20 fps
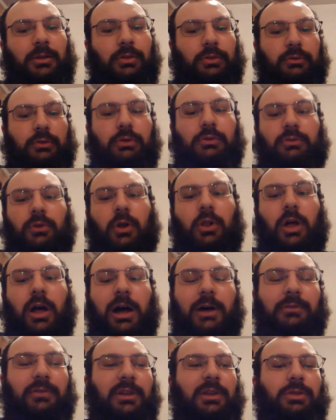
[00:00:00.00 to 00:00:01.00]
Threw the roll
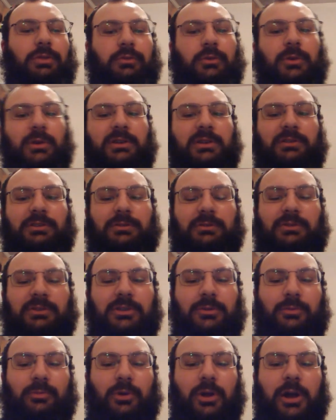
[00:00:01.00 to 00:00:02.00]
off. He threw it because it was
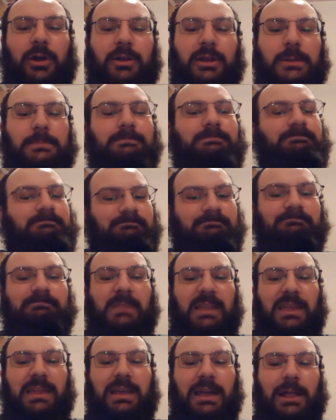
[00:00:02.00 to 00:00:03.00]
his priority.
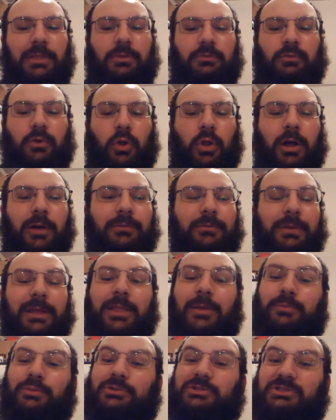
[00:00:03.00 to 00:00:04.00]
He got the roll off,
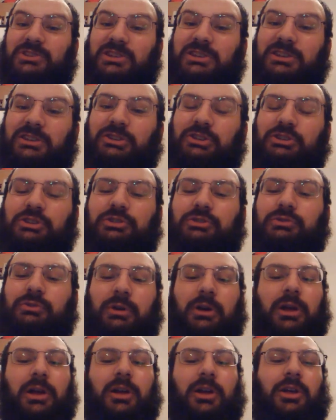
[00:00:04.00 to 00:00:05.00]
and then proceeded to
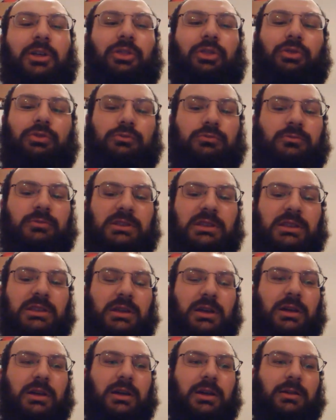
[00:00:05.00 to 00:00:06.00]
do
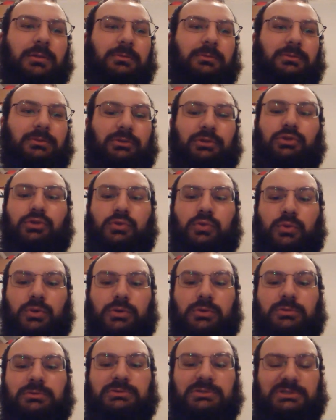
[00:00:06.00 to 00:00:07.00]
three, uh, two
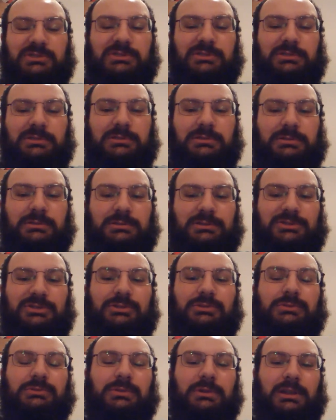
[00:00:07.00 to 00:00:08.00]
wounds
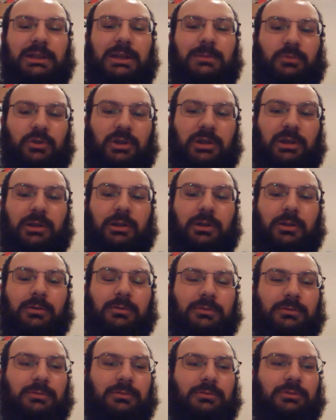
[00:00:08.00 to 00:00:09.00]
to
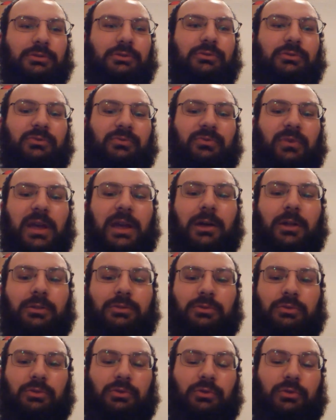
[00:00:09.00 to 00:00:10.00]
Imrahil, who
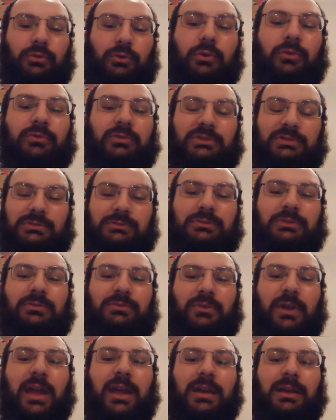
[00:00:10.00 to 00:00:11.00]
failed two of his three
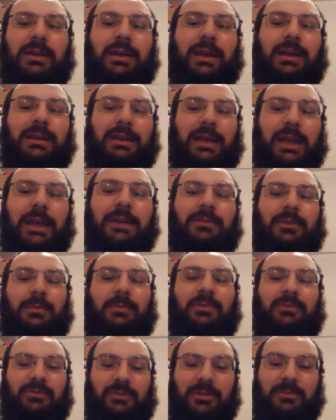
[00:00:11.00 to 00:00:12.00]
fate and gave
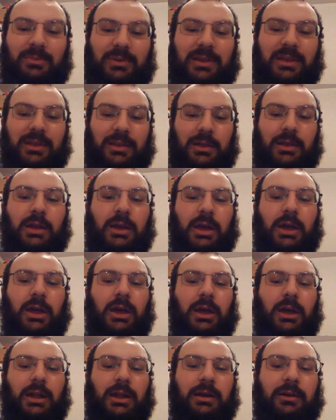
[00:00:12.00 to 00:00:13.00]
him a VP.
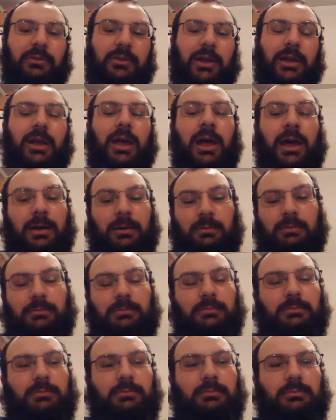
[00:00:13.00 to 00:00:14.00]
And I was like, oh,
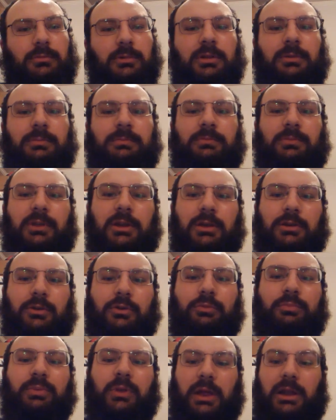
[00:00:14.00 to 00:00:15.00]
well, there
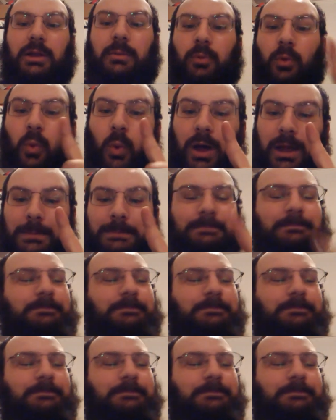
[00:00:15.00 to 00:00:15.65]
goes play number one.